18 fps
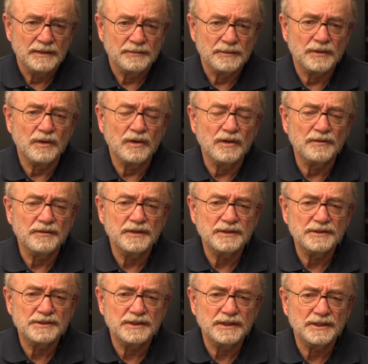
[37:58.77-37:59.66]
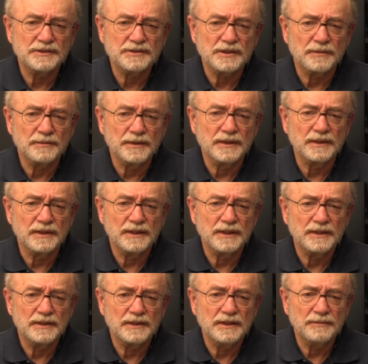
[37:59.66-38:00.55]
But all these things are
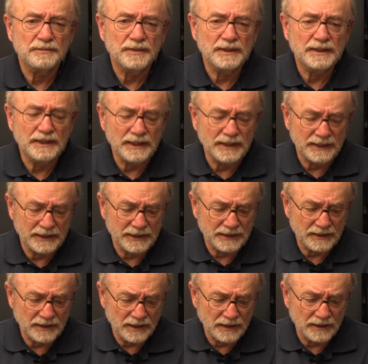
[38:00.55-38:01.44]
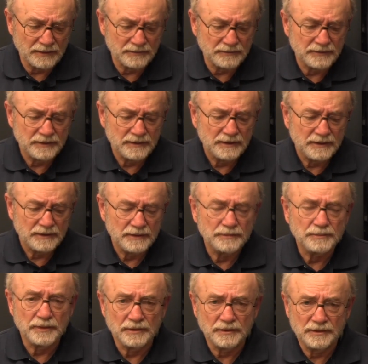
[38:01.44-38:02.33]
merely the beginning of
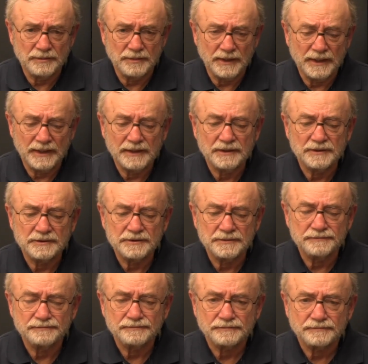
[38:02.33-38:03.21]
the birth pangs."